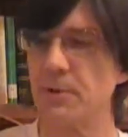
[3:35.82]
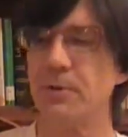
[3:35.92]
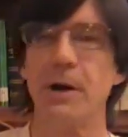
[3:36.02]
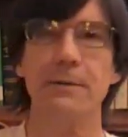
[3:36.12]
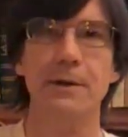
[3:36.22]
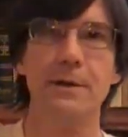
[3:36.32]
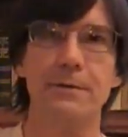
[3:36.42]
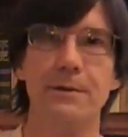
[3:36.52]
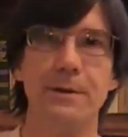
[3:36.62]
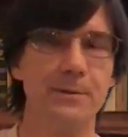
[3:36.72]
put a drive in
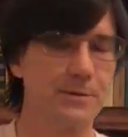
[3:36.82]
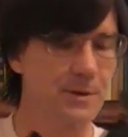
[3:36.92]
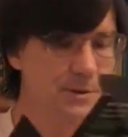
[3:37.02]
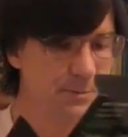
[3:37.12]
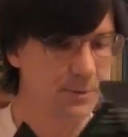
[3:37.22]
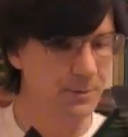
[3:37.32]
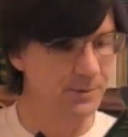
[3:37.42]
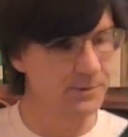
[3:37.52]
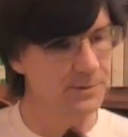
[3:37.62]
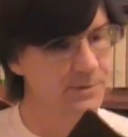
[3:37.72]
here for demonstration
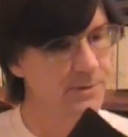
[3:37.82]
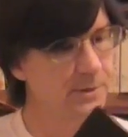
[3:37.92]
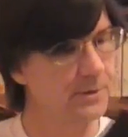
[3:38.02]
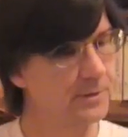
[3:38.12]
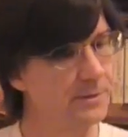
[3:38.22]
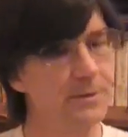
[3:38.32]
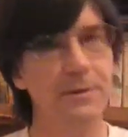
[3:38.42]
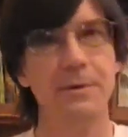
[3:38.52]
purposes and saw that